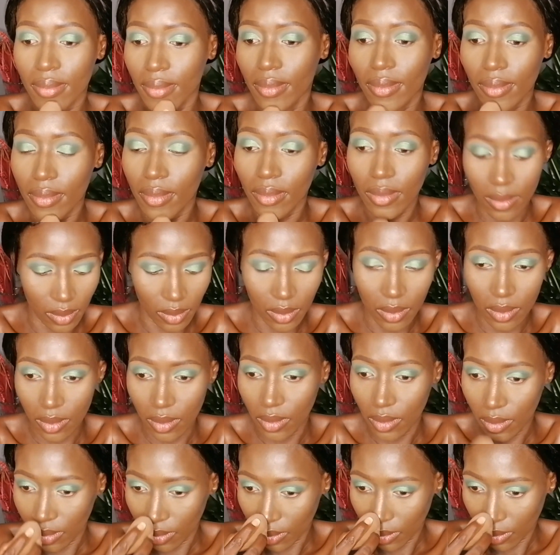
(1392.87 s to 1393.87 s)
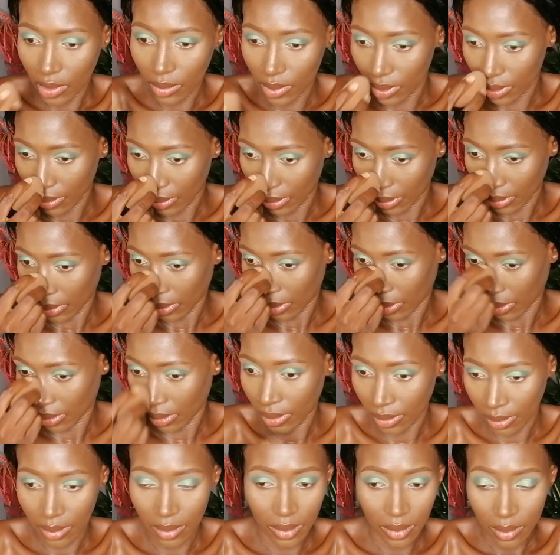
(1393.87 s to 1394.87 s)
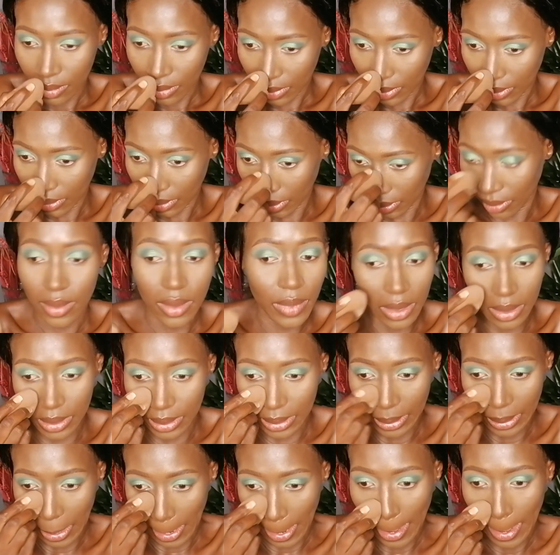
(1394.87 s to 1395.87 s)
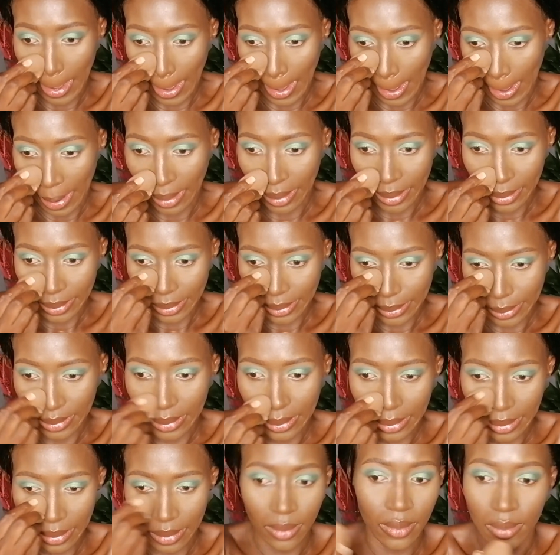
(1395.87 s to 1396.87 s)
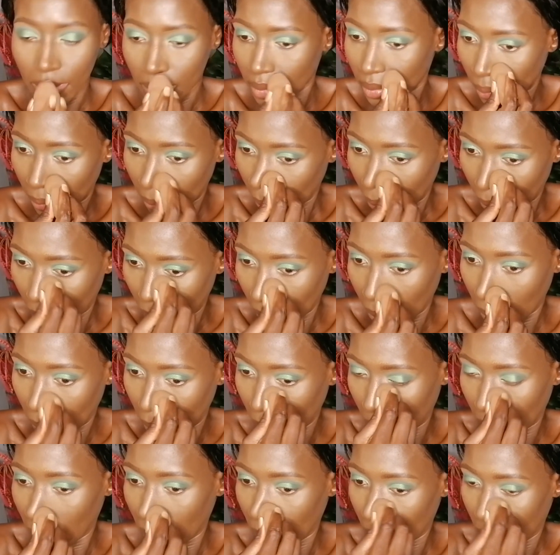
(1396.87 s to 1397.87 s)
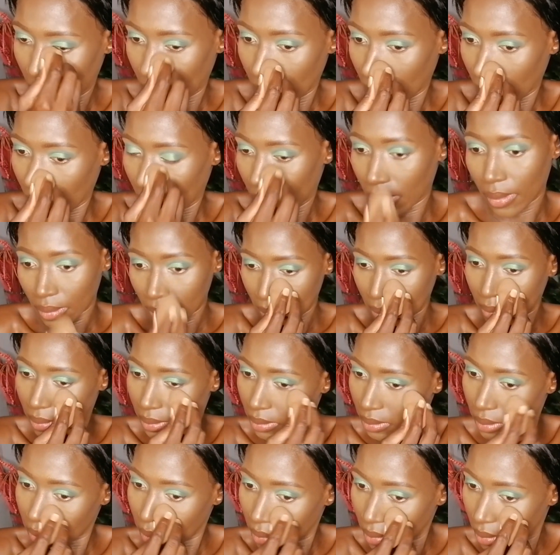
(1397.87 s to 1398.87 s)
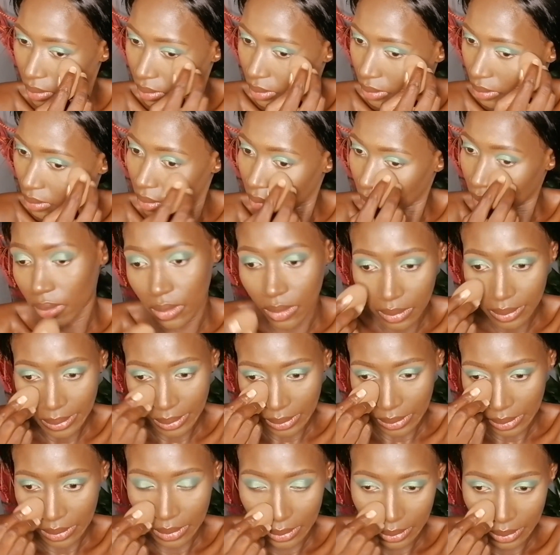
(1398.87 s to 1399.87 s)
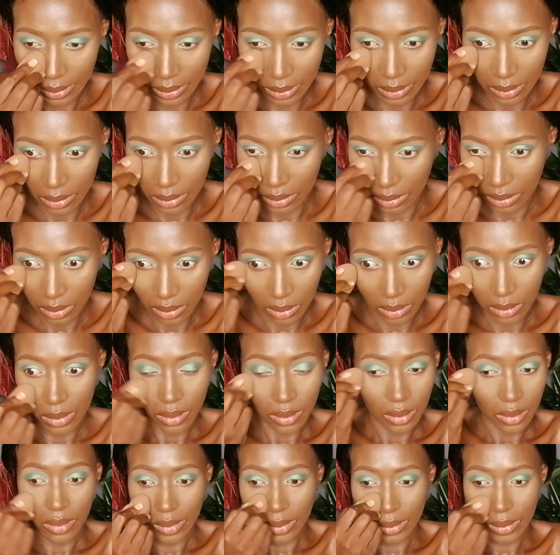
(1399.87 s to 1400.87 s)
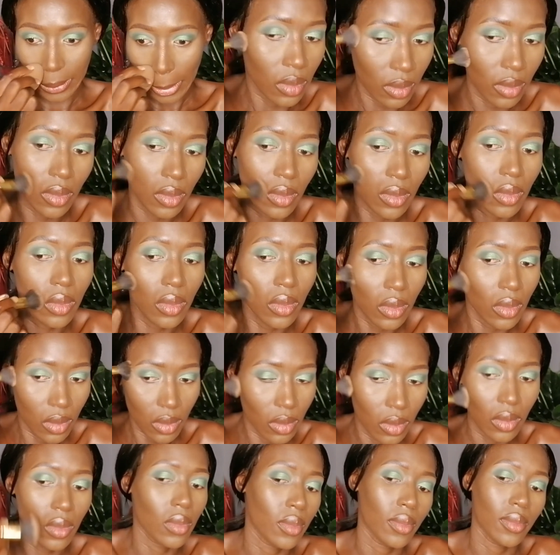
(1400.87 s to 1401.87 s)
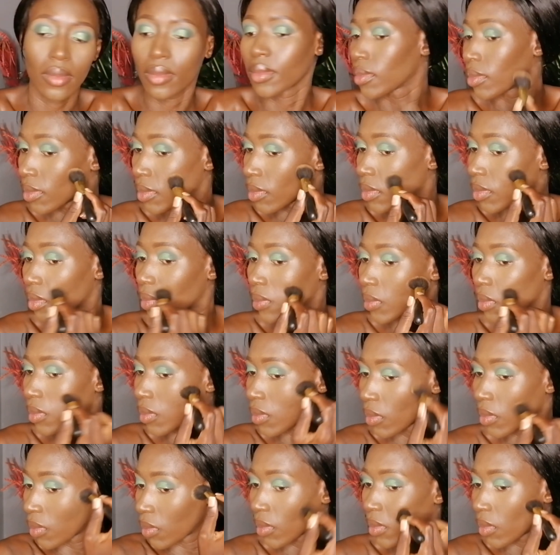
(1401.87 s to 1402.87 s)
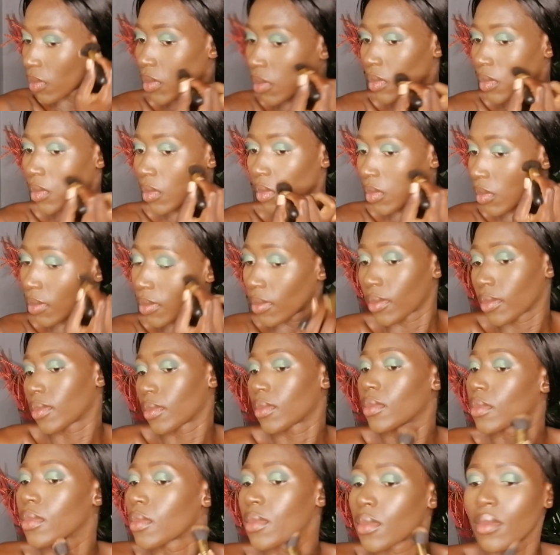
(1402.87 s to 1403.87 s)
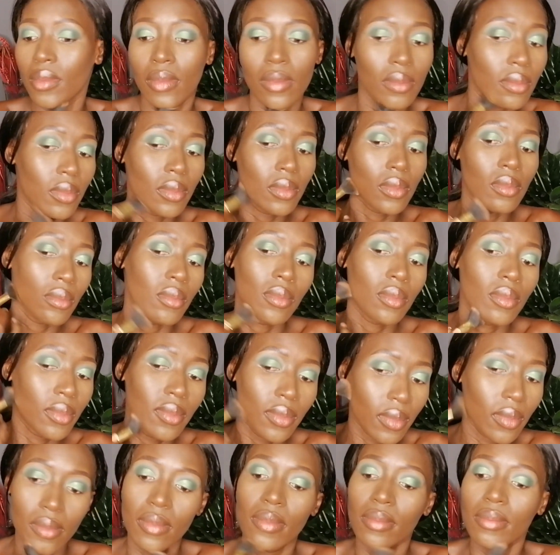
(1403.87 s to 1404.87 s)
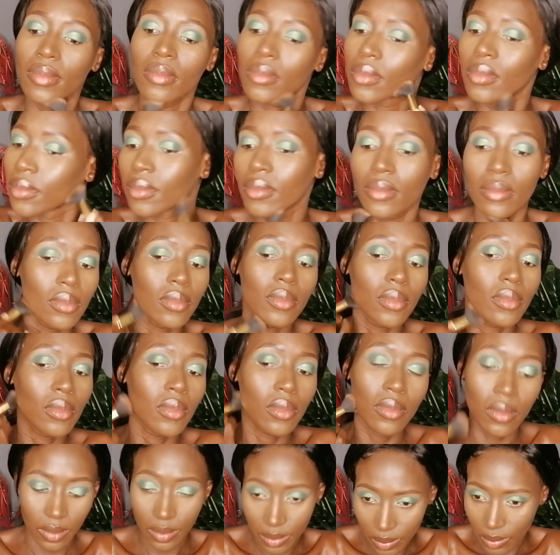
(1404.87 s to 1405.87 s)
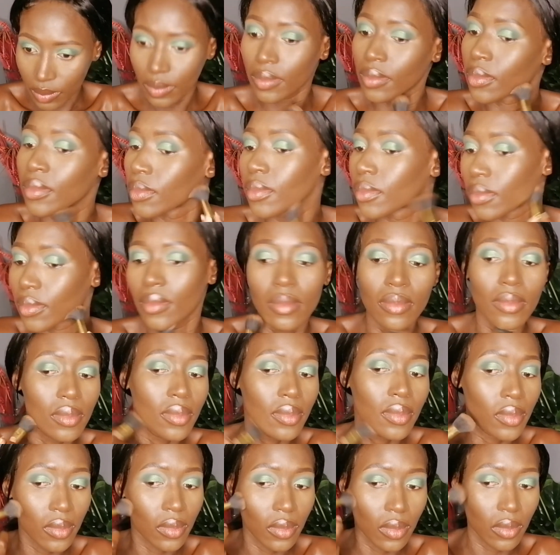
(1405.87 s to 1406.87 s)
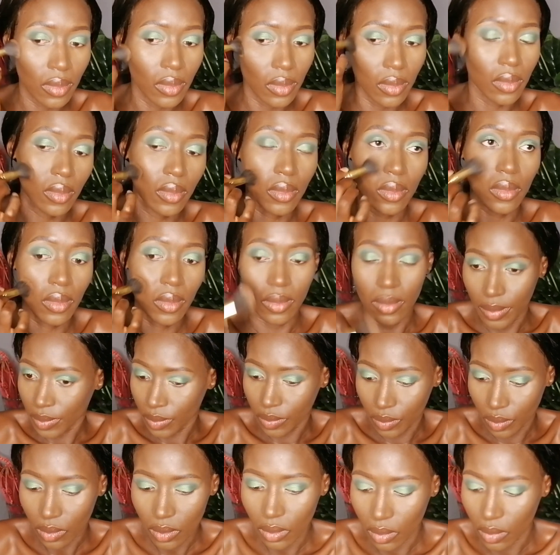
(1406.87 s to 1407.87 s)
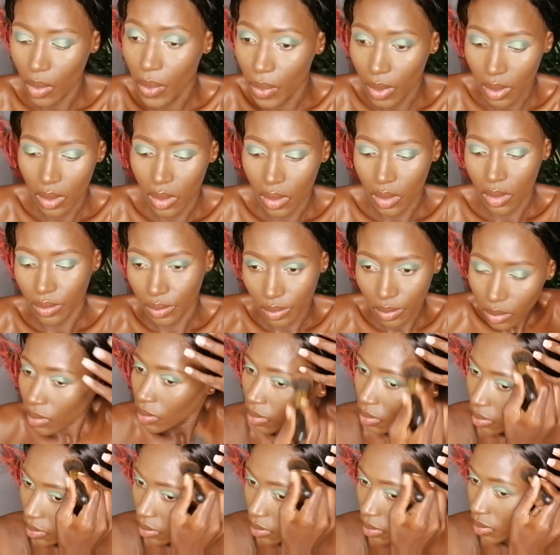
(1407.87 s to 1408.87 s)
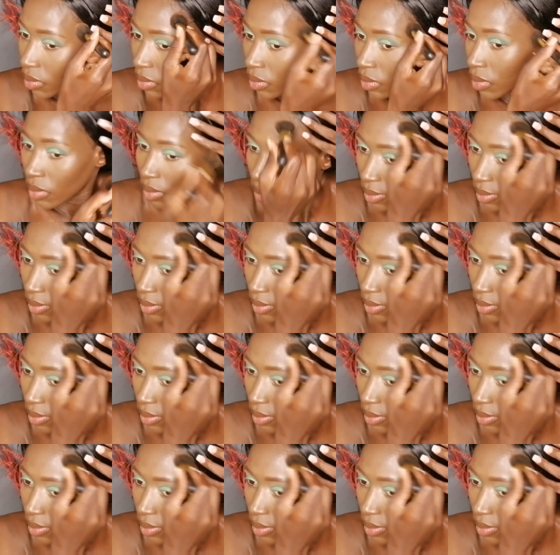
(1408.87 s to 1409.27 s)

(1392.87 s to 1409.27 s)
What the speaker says: So the compact powder is actually from Maybelline. It is broken, so you wouldn't even see where it is from. So now I'm using a darker compact powder over all the places where I have contoured, just to give it a kind of matte,